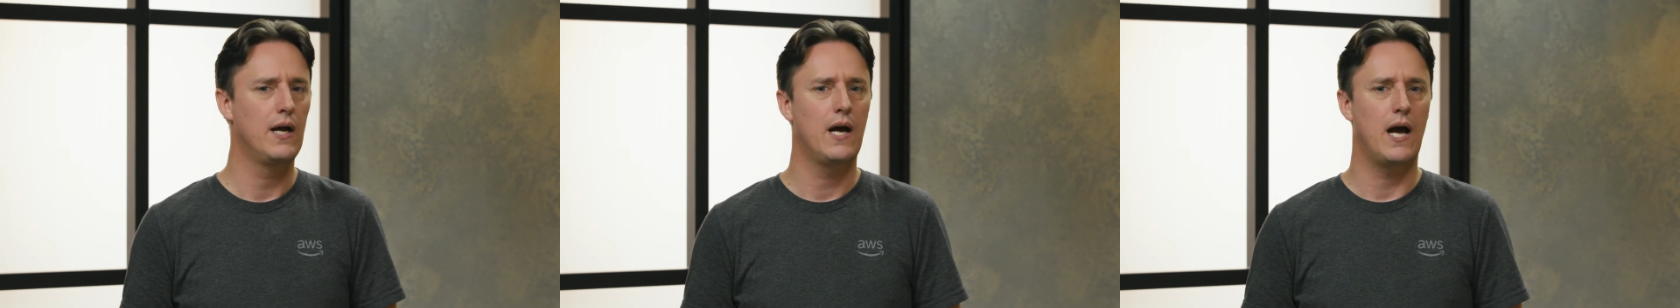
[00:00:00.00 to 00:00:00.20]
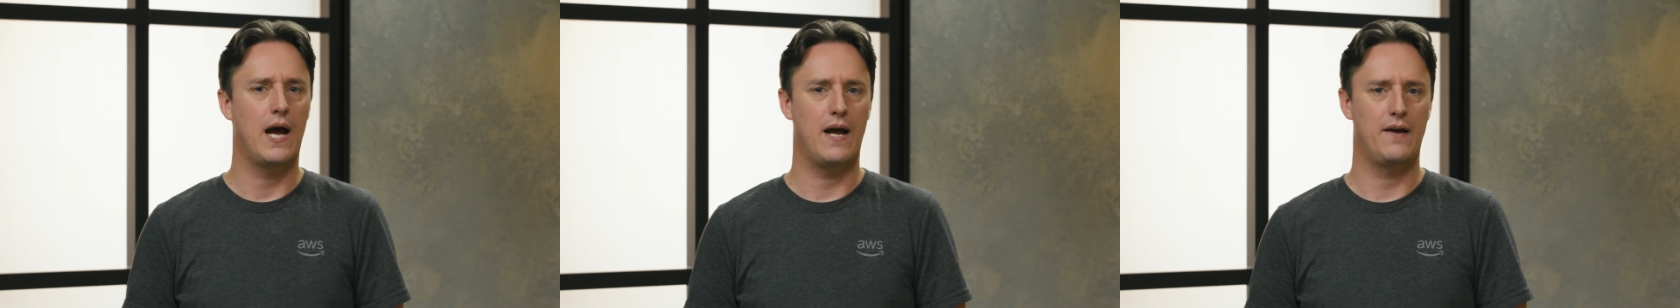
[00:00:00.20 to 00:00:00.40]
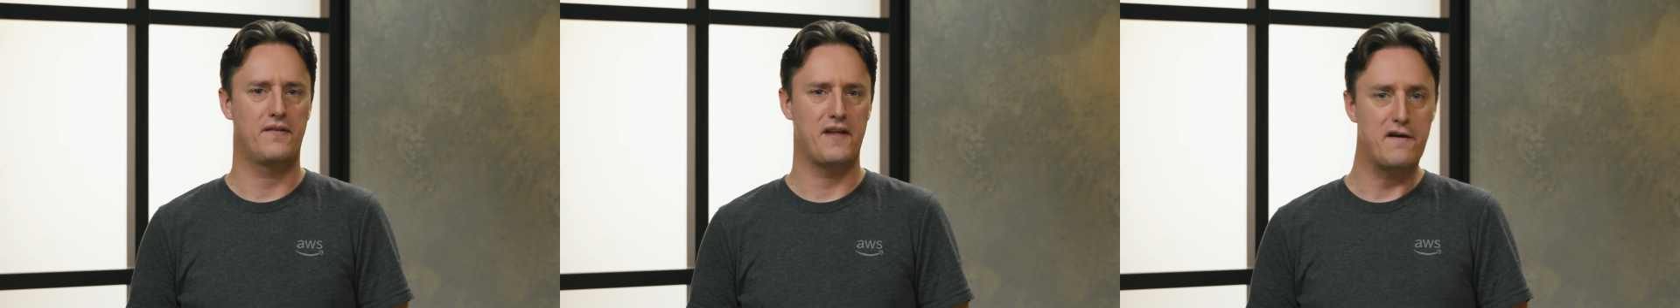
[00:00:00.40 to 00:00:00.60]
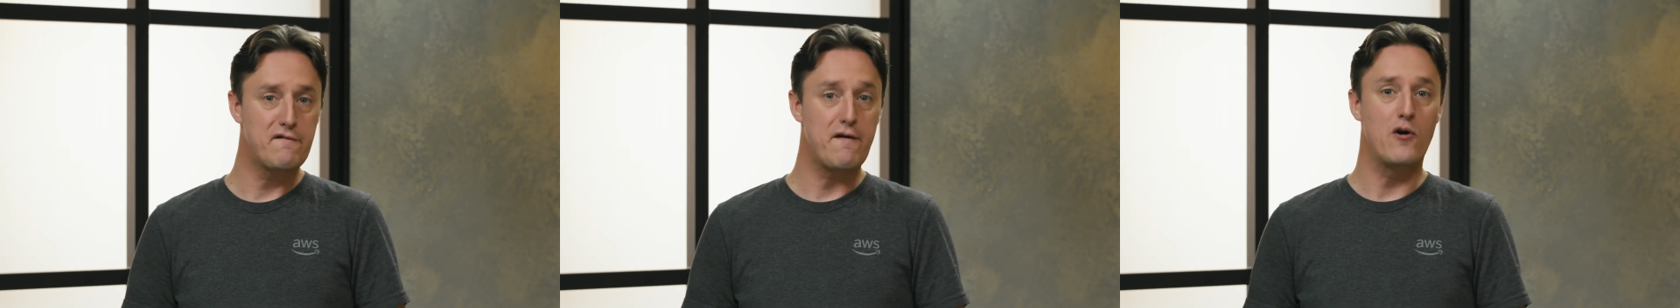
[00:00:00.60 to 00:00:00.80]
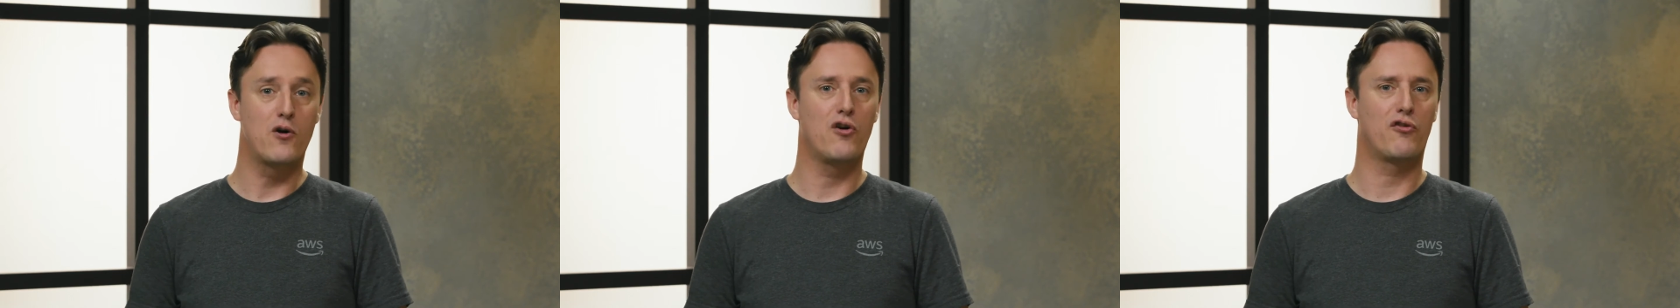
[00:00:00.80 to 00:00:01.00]
And they
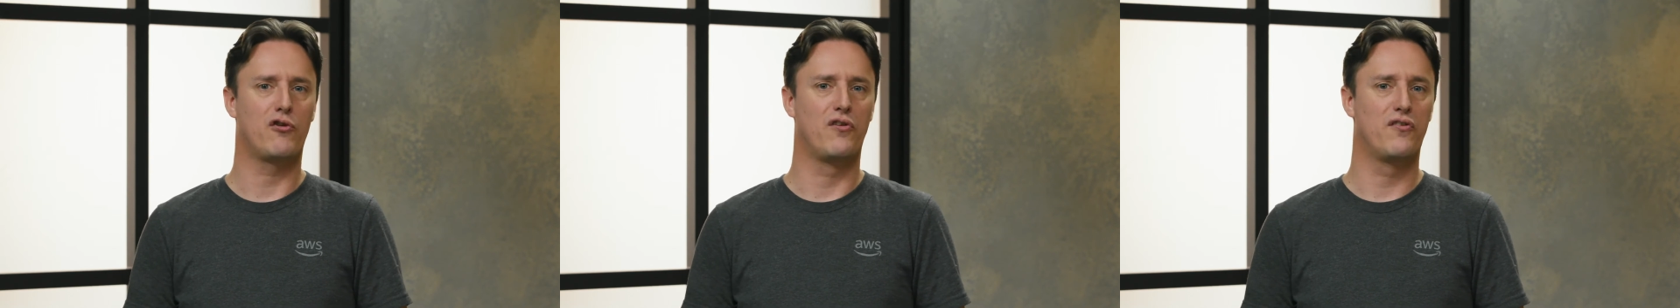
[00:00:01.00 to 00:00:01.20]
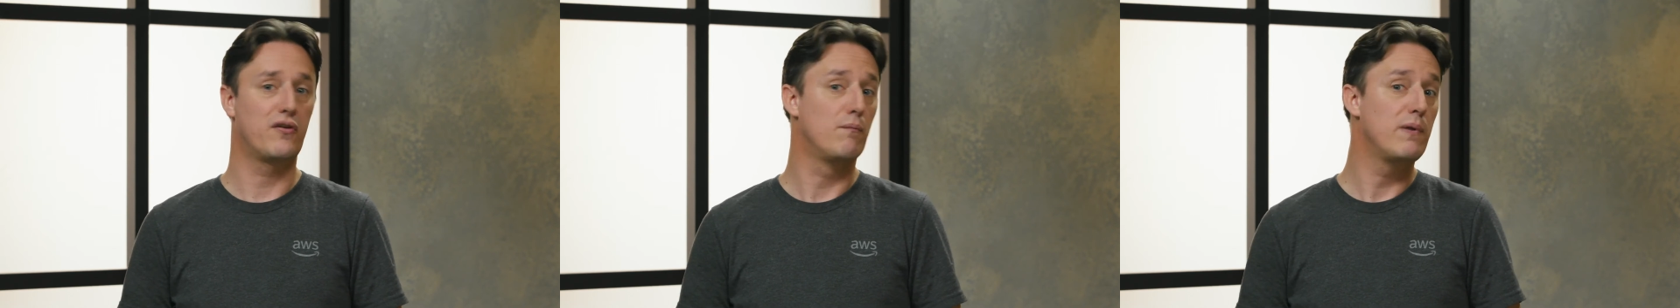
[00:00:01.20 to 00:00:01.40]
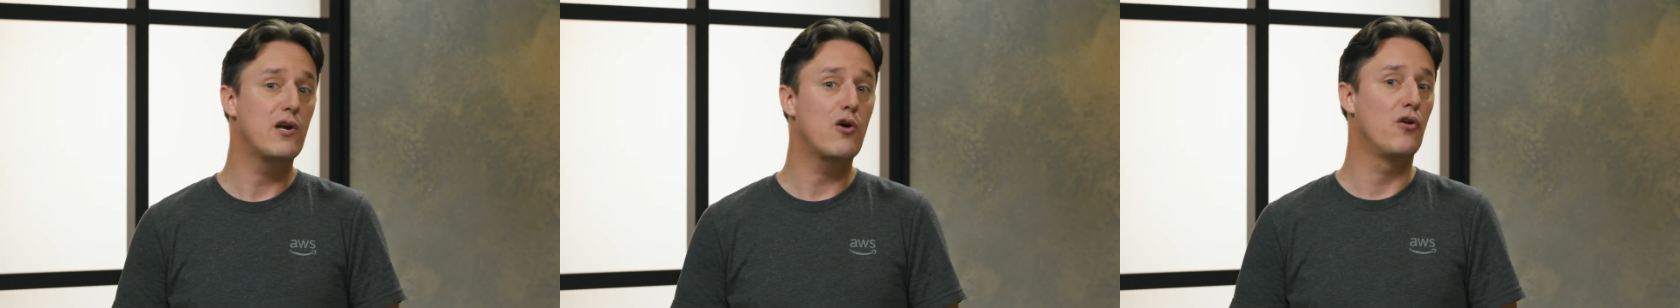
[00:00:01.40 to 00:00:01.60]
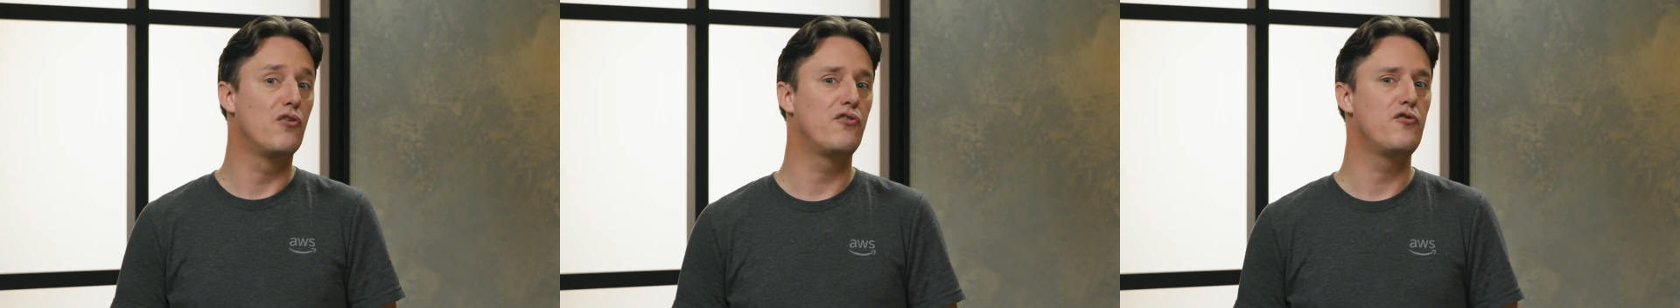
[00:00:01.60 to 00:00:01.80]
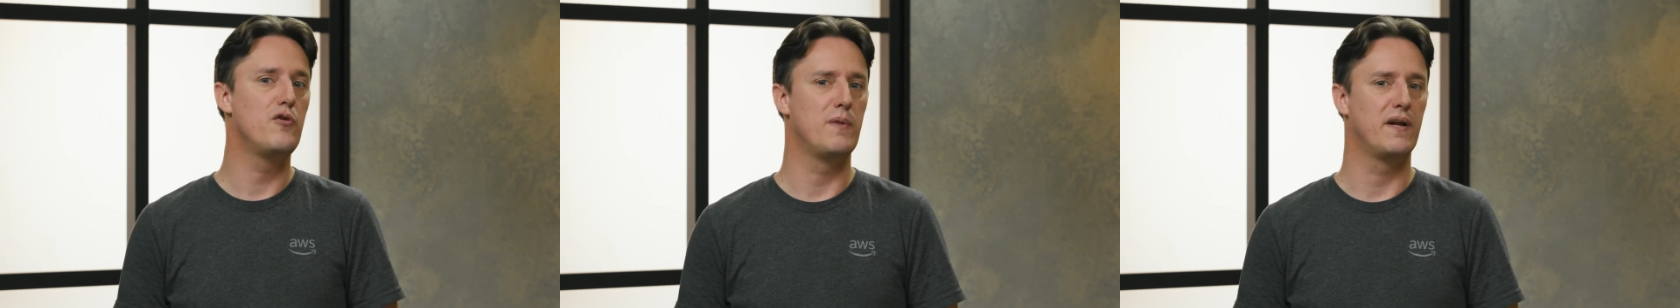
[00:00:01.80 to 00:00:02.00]
focus on simply
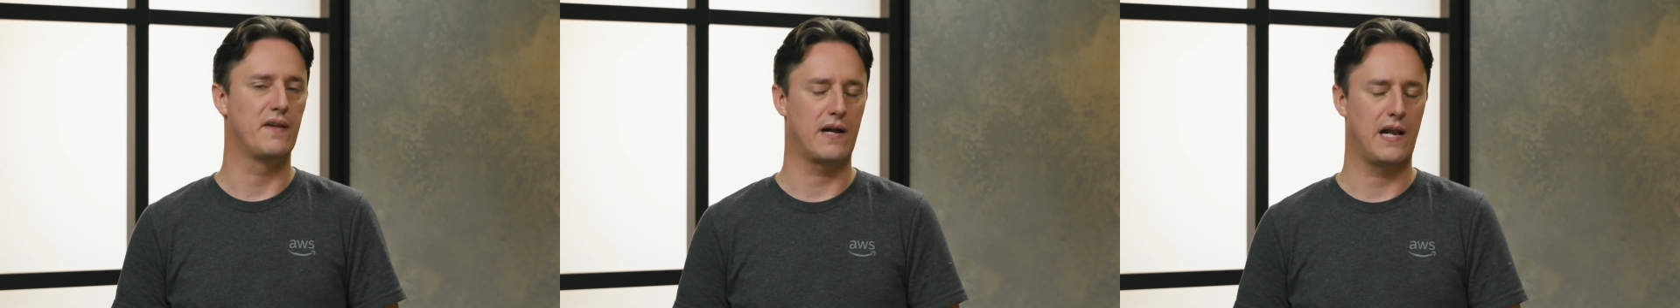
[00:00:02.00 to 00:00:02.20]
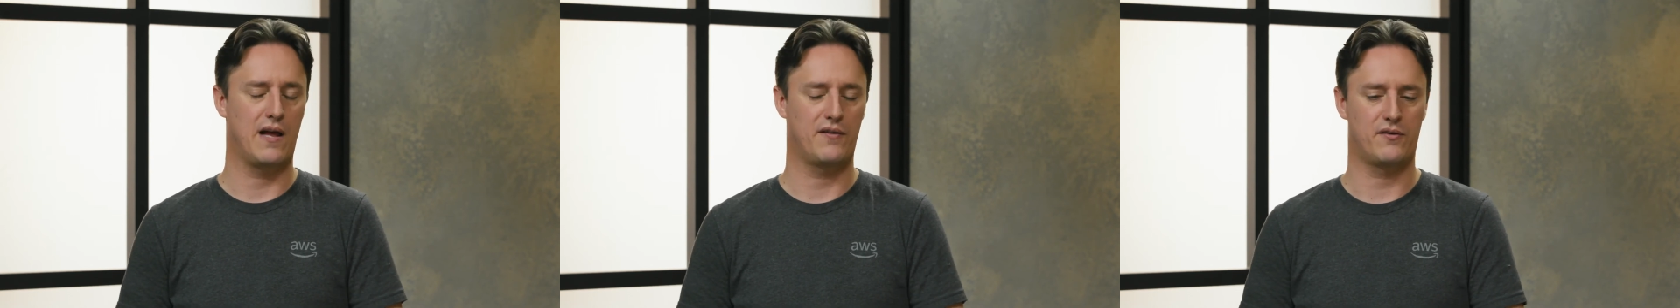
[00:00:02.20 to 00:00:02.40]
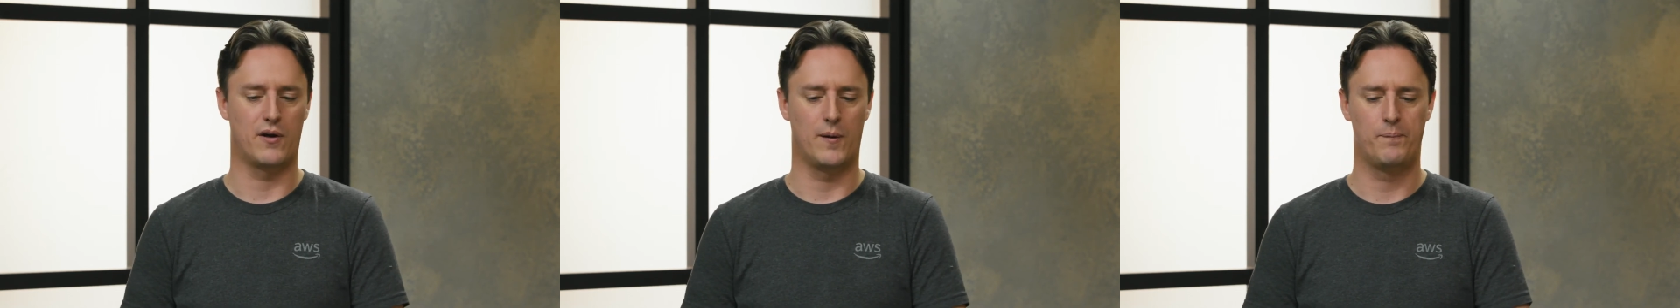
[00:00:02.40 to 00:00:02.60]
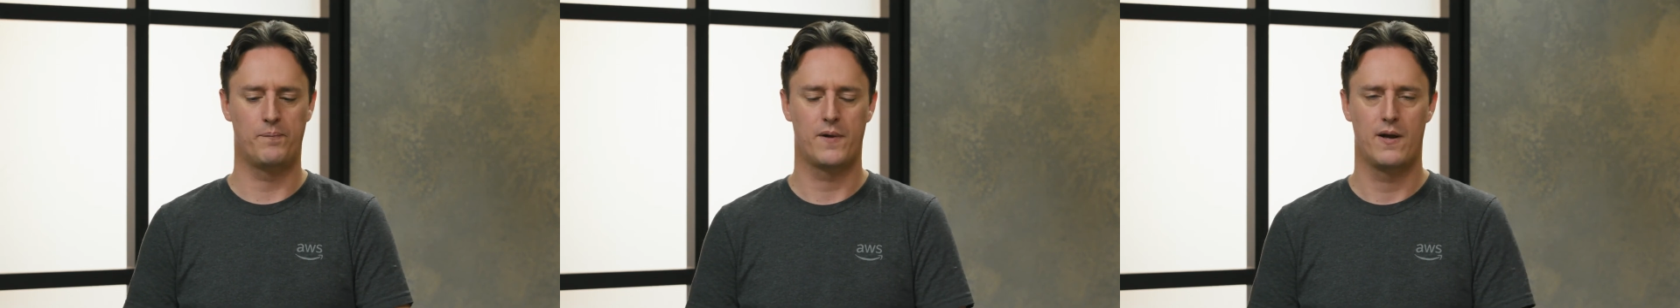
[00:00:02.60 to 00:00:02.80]
consuming the cluster.